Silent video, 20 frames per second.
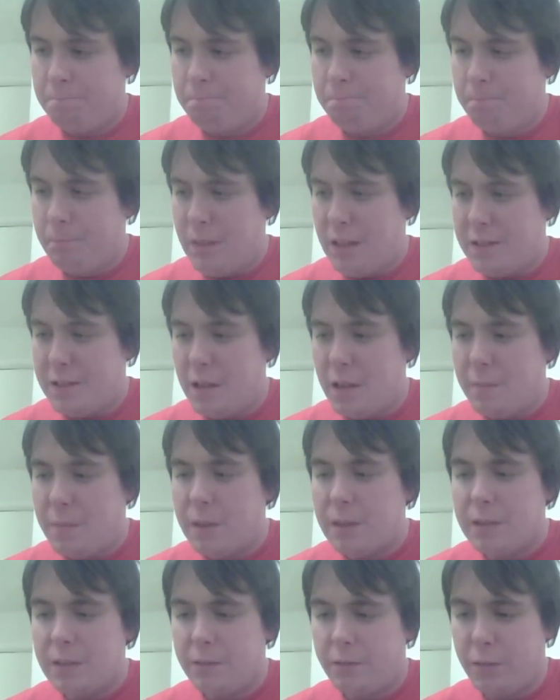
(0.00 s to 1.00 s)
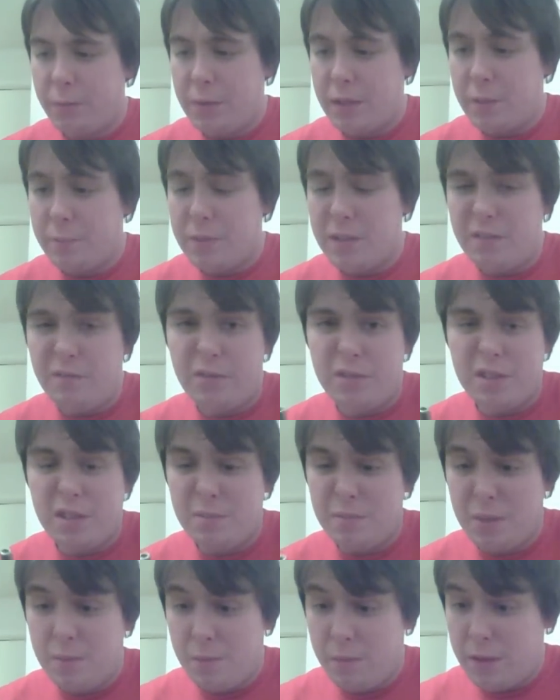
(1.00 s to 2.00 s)
That's not a big deal for me, but for some
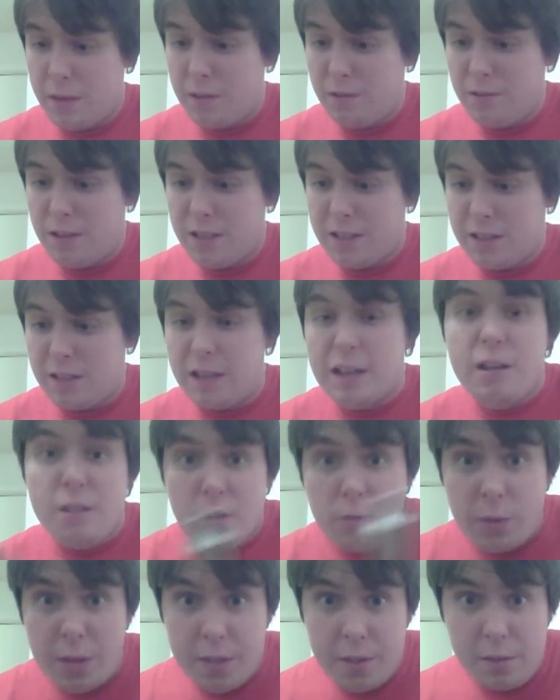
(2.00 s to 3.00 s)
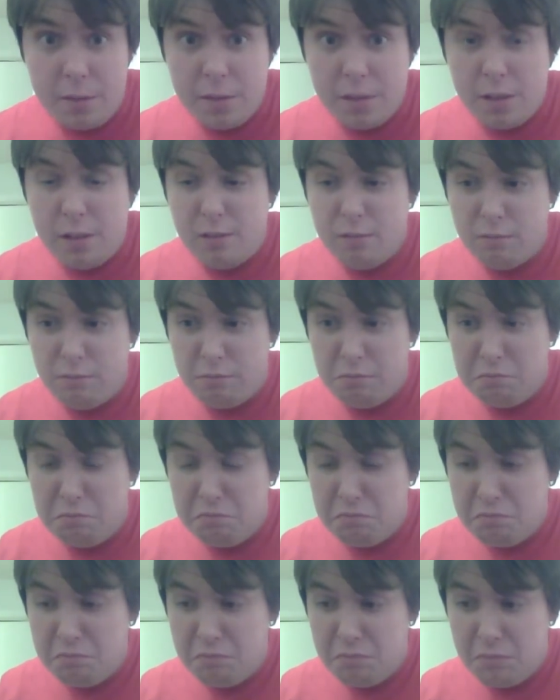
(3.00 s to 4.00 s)
people they don't like to hear a whistle, so
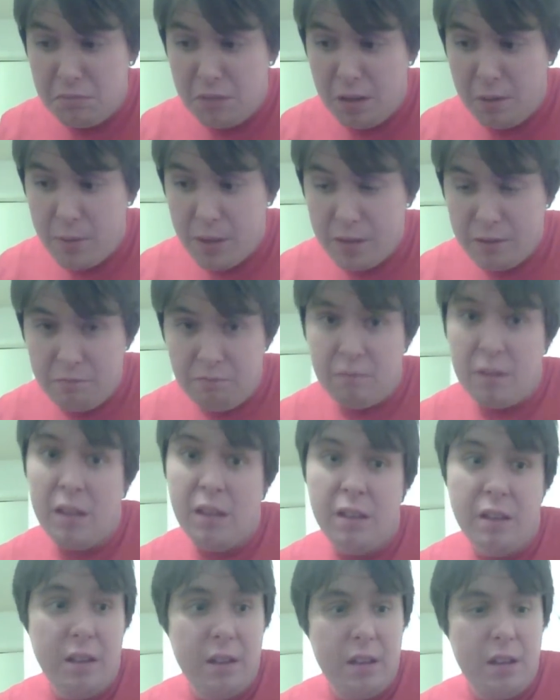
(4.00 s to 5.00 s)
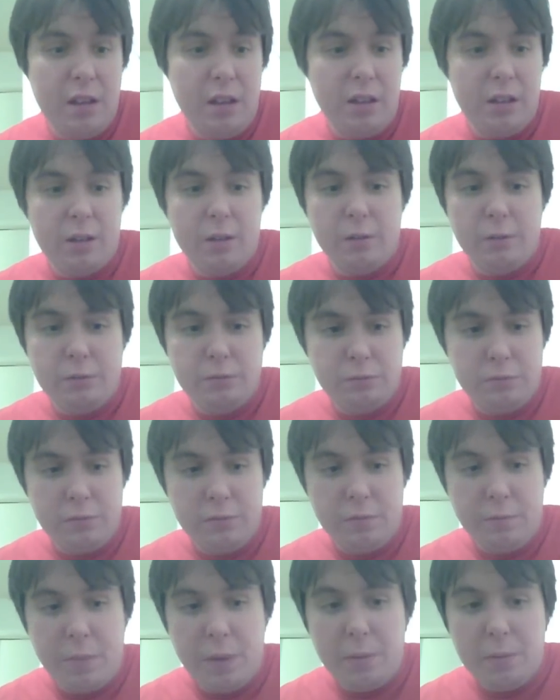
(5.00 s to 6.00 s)
I mean, you know,
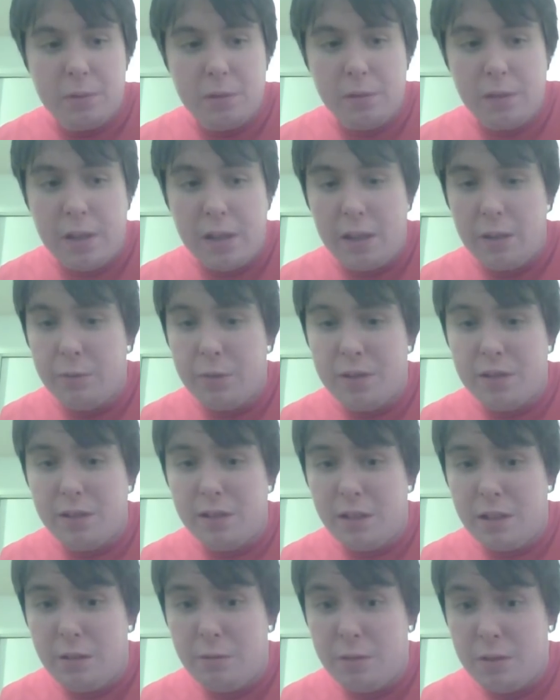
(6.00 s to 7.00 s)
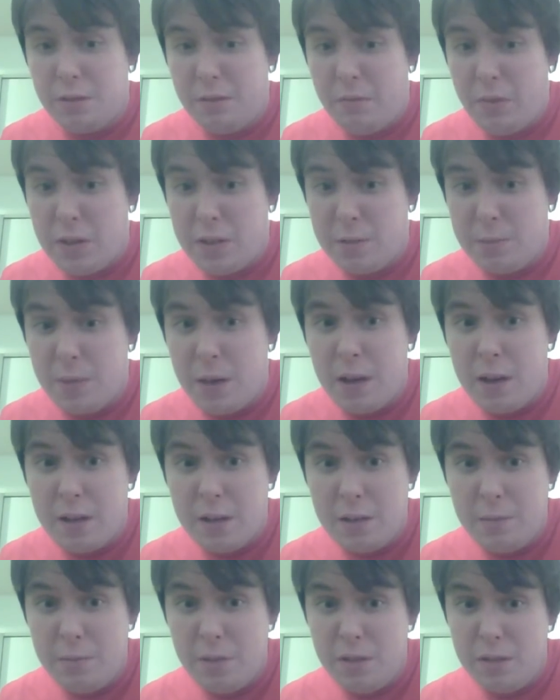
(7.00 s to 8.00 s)
if people don't like it whistling, I wouldn't advise buying
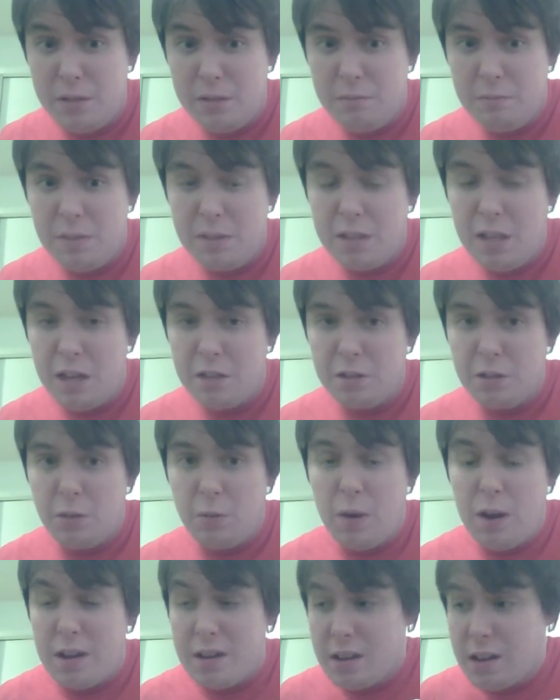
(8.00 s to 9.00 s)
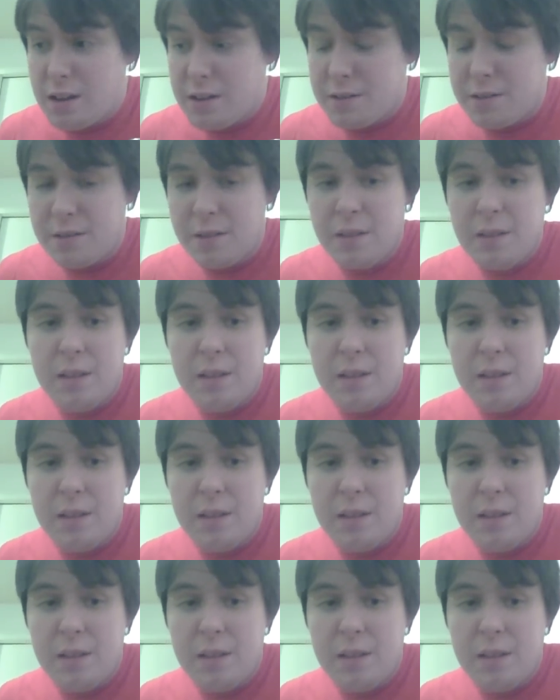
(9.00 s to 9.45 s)
it, but it's actually quite nice.